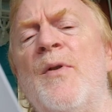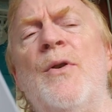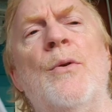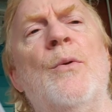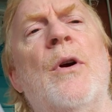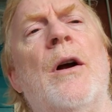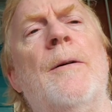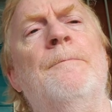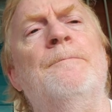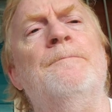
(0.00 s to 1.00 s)
to
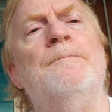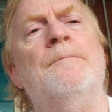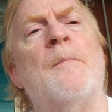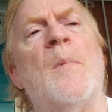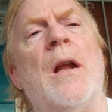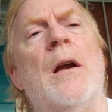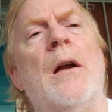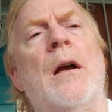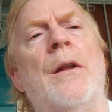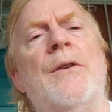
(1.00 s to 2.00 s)
um,
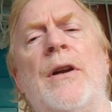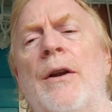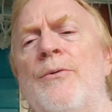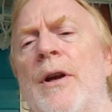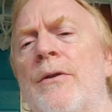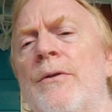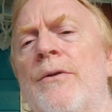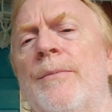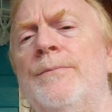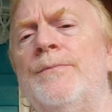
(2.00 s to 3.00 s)
other contractors.